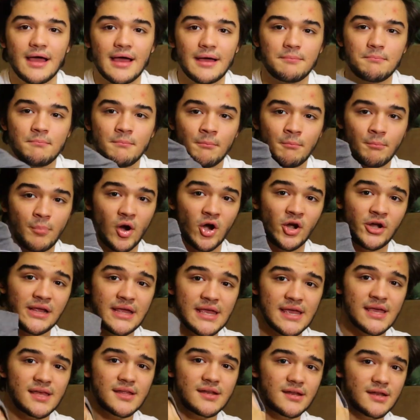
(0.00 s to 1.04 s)
I'm
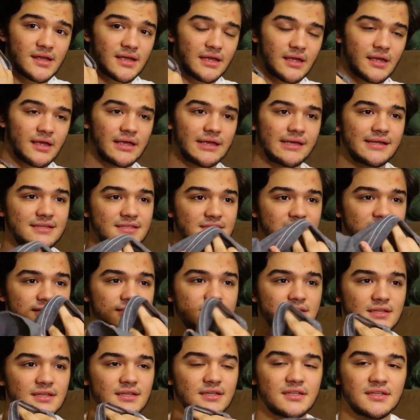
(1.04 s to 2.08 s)
burning it.
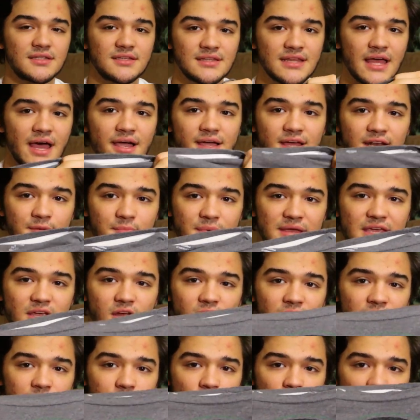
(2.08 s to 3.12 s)
It's not gonna be
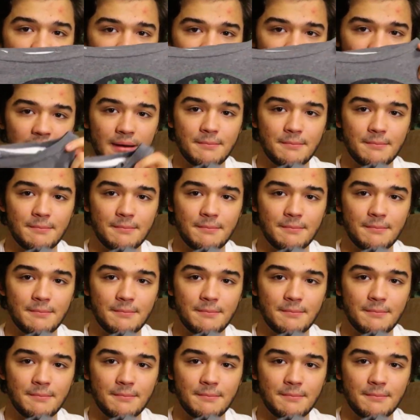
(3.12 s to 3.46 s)
here anymore.